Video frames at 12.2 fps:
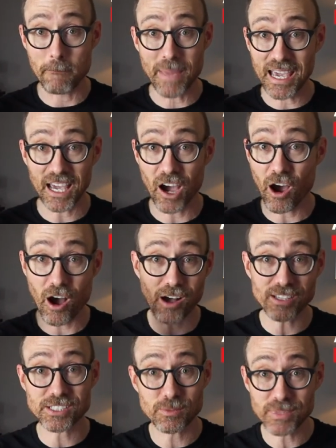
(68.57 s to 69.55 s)
make
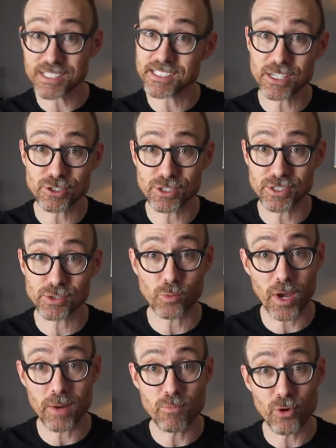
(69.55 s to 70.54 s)
awesome decisions
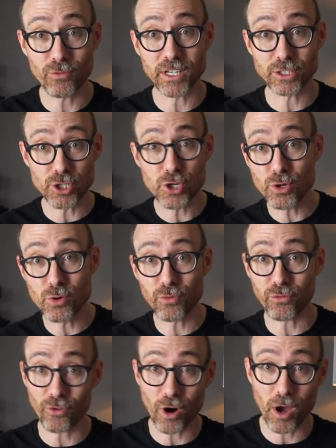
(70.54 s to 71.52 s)
when moving to,
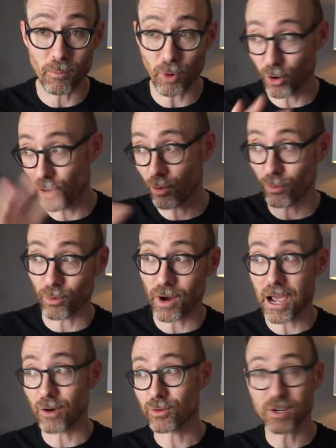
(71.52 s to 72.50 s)
from, or
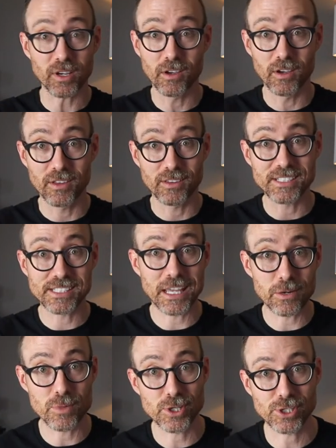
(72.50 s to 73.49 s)
around the state
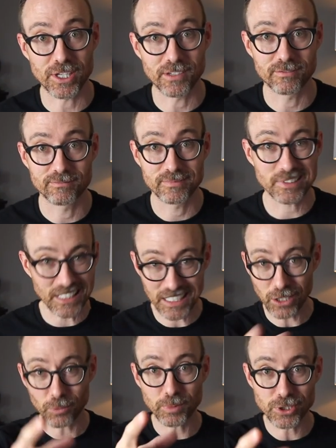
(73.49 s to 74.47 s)
of Michigan. And I can
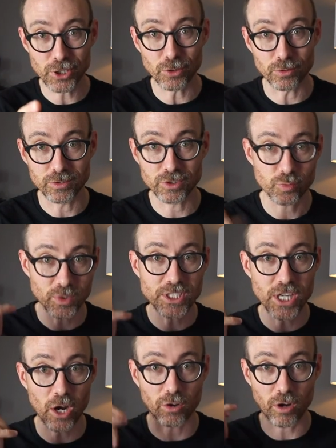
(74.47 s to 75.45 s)
help you too. Just reach
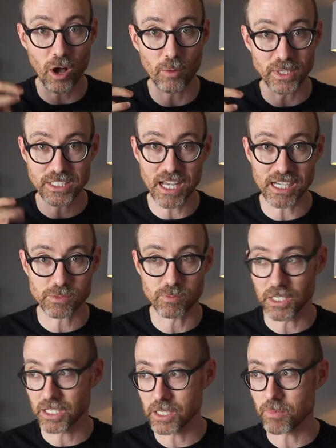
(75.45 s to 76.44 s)
out, call me, text
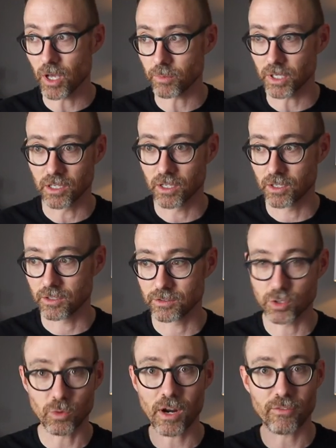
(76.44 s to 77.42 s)
me, email me,
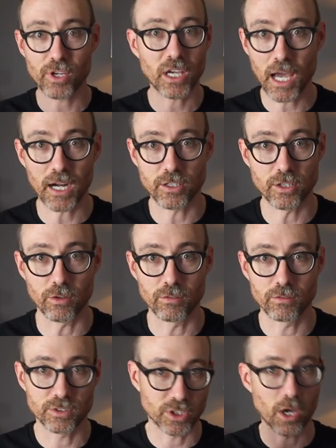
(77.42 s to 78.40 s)
do whatever you gotta do
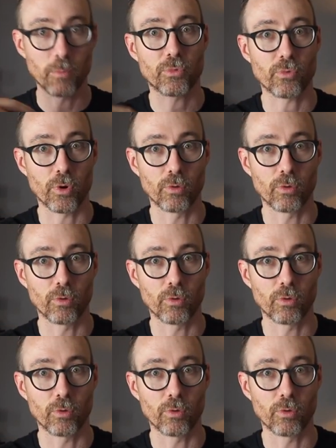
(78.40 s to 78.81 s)
to come through